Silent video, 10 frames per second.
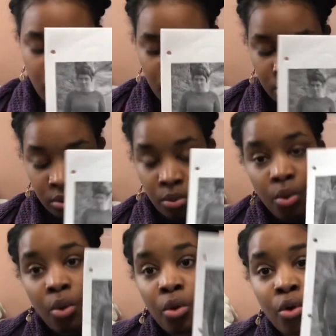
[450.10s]
So
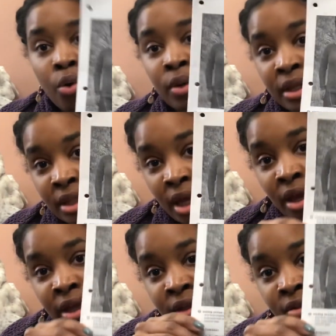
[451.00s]
go get that.
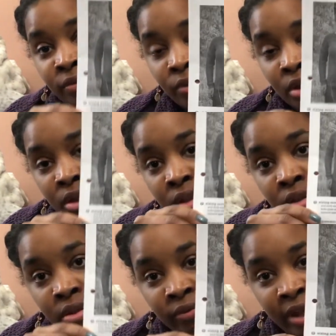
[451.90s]
It is free. This is
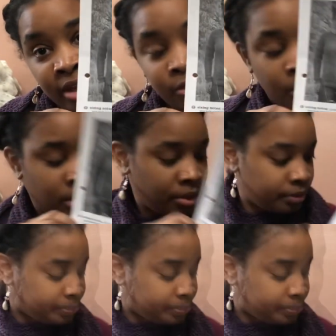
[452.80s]
the Flak Sweater.